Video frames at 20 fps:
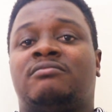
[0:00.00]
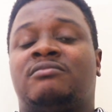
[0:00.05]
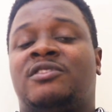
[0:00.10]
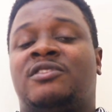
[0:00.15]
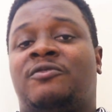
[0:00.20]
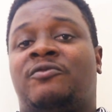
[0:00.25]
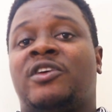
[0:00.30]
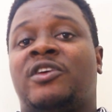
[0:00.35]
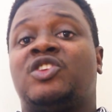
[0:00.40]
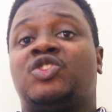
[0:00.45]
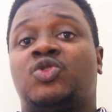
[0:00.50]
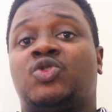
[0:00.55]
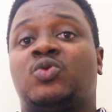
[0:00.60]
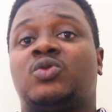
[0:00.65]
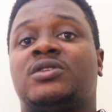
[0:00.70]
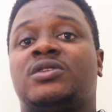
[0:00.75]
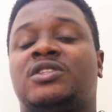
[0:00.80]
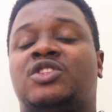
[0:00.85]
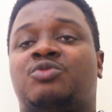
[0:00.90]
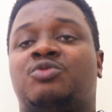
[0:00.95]
different
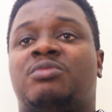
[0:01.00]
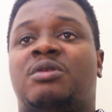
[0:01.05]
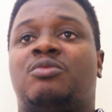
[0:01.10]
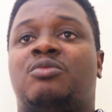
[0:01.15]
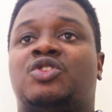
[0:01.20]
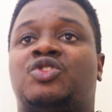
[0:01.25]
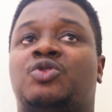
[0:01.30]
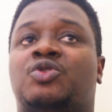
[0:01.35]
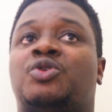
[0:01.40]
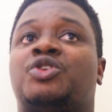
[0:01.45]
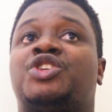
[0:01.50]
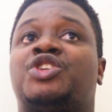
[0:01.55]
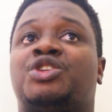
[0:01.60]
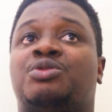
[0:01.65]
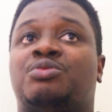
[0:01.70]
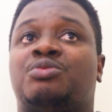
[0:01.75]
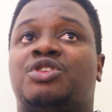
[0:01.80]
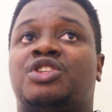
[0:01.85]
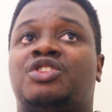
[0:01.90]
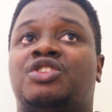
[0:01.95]
tools to be able to
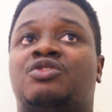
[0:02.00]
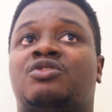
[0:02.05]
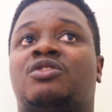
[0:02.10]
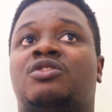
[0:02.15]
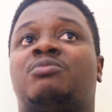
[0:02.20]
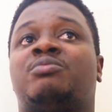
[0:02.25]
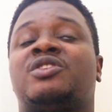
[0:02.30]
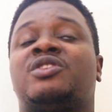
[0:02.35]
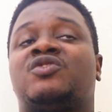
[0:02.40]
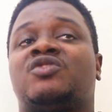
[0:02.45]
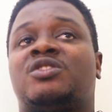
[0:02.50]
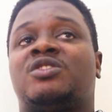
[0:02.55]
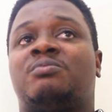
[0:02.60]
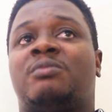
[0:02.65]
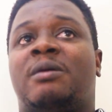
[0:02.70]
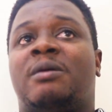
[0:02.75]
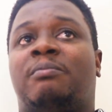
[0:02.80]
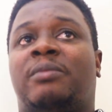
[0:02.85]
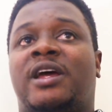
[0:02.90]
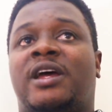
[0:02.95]
contribute to
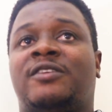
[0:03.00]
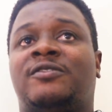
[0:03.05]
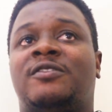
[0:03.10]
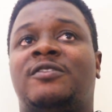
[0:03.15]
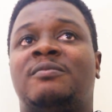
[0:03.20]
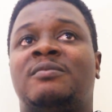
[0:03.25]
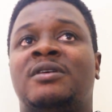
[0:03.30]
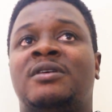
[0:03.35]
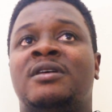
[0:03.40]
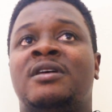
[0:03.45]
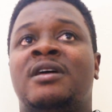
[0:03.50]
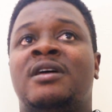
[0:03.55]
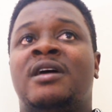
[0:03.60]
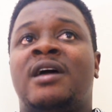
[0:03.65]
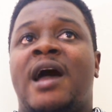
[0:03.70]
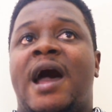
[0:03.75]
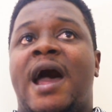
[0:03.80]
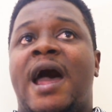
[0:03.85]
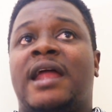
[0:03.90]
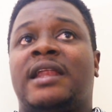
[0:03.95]
OpenStreetMap platform.
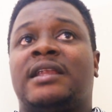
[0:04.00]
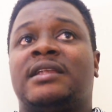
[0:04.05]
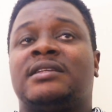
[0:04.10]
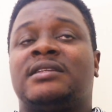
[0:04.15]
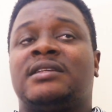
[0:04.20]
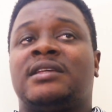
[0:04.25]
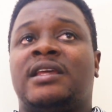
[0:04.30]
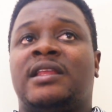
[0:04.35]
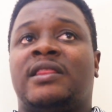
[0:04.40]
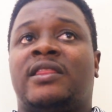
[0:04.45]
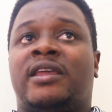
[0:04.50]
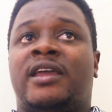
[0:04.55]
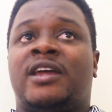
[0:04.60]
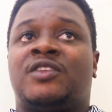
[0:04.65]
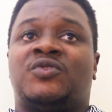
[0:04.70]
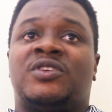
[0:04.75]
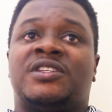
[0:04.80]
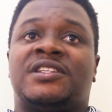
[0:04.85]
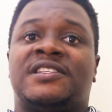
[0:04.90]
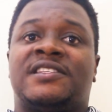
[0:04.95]
And in the year
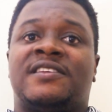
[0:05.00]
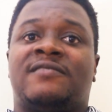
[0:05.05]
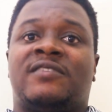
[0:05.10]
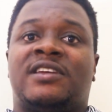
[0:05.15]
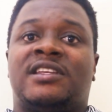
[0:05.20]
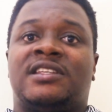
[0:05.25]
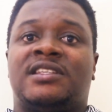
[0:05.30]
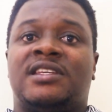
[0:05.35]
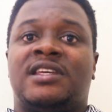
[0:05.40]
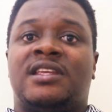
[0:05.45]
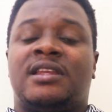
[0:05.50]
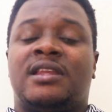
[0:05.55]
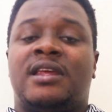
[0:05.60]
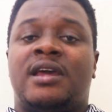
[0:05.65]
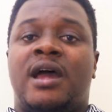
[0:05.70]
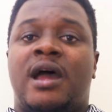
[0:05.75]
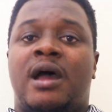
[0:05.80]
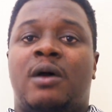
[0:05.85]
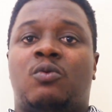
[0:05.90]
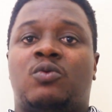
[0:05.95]
2017,
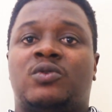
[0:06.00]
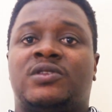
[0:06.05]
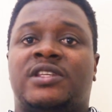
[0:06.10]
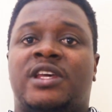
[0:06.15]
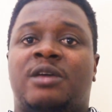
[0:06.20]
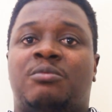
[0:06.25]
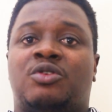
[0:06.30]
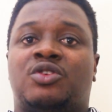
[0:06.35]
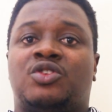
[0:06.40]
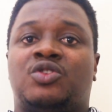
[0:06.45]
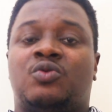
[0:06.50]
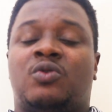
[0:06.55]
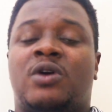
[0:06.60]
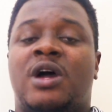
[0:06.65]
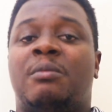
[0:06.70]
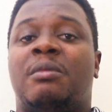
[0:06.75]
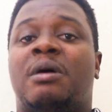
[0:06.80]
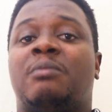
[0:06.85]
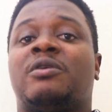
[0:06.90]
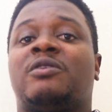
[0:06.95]
I was able to
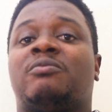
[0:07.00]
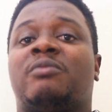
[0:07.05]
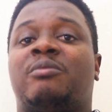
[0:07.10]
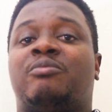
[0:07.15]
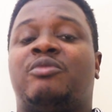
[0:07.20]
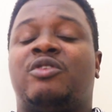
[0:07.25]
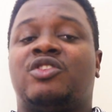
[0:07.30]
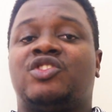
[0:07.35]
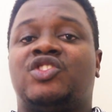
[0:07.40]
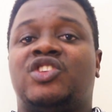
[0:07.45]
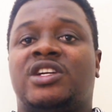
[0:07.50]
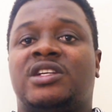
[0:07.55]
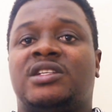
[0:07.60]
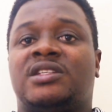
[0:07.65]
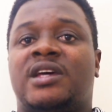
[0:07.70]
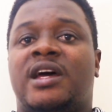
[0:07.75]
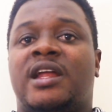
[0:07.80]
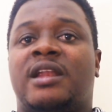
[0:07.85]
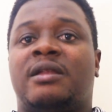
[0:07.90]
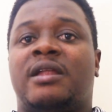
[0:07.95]
come up with my
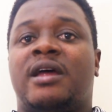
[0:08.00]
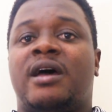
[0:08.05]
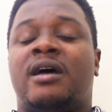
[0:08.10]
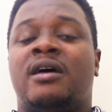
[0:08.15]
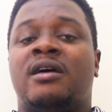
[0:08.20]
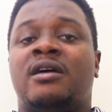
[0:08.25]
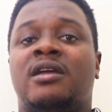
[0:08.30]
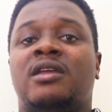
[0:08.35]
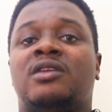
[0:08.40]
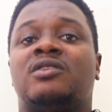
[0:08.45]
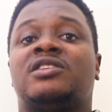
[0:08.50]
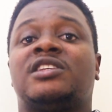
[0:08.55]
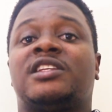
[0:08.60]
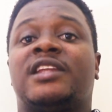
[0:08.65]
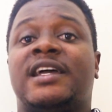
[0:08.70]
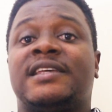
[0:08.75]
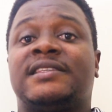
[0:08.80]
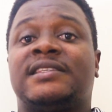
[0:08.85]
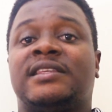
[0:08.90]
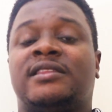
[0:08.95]
project and
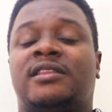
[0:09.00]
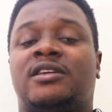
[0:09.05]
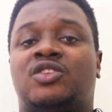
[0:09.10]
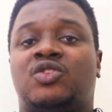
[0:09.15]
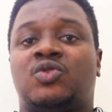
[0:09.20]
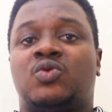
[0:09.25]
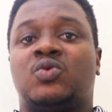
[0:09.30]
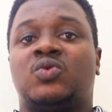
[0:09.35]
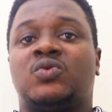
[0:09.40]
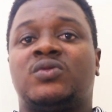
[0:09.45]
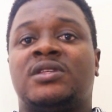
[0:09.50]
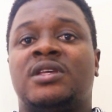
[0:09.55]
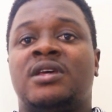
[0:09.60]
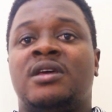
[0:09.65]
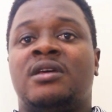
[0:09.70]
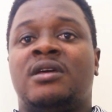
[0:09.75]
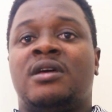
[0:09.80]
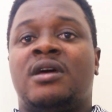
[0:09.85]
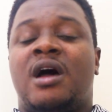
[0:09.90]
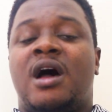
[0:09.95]
utilizing the tools
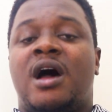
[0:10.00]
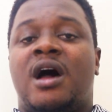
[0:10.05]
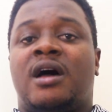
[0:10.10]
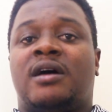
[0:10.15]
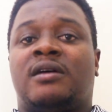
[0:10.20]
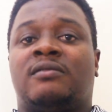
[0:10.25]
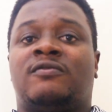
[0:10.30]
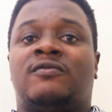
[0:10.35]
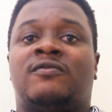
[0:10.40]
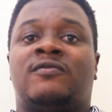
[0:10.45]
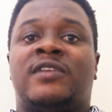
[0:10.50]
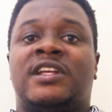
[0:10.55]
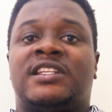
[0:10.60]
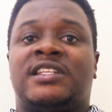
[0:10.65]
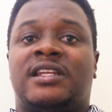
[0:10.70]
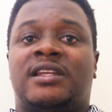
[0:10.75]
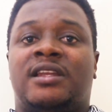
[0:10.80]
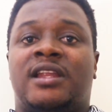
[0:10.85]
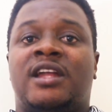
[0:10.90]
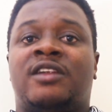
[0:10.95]
that
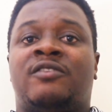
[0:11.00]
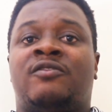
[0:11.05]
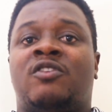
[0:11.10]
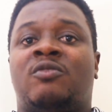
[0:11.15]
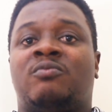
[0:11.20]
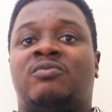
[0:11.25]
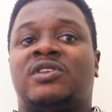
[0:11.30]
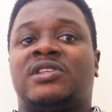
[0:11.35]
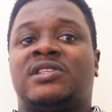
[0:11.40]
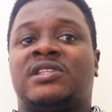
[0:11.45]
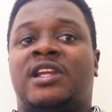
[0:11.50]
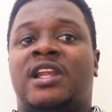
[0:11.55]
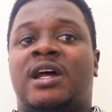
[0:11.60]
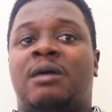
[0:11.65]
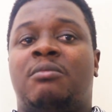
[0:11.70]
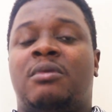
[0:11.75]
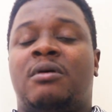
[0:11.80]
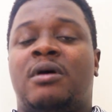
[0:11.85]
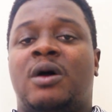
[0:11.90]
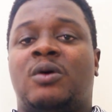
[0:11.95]
I'd learned from this club,
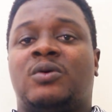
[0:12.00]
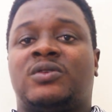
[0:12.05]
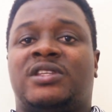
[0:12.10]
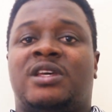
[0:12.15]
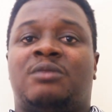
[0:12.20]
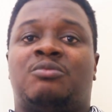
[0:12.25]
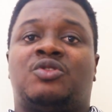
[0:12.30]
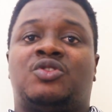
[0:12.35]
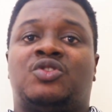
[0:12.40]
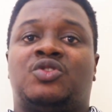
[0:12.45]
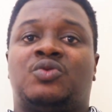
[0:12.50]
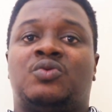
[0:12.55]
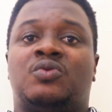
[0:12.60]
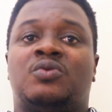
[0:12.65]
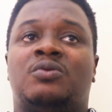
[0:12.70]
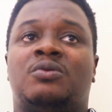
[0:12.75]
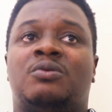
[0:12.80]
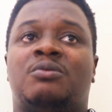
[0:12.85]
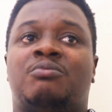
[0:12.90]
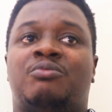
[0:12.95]
I was able to
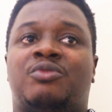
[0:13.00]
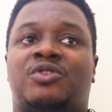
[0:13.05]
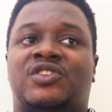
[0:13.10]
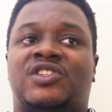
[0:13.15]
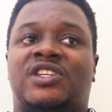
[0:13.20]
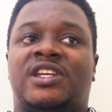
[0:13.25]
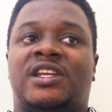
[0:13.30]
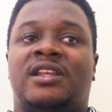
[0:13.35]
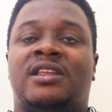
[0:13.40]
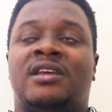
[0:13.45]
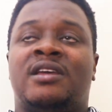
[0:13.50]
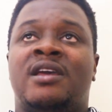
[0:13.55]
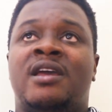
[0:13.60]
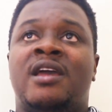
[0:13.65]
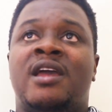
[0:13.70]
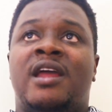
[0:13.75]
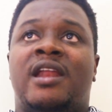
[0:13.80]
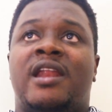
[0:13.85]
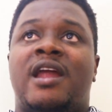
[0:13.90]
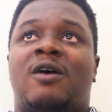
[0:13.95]
proceed.
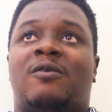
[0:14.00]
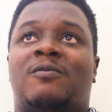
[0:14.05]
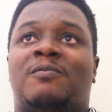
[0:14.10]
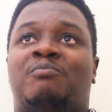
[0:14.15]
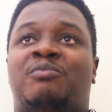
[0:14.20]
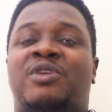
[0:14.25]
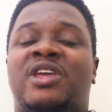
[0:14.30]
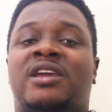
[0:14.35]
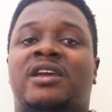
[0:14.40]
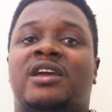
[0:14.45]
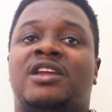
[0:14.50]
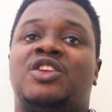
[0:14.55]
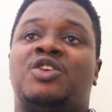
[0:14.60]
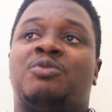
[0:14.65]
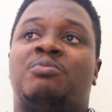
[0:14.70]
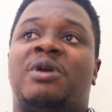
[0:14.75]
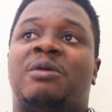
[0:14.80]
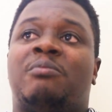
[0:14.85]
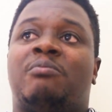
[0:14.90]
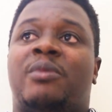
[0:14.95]
Now, being a new
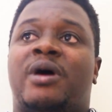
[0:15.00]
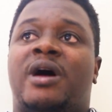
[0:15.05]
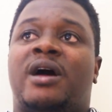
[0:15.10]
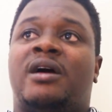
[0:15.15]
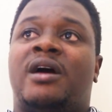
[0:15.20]
member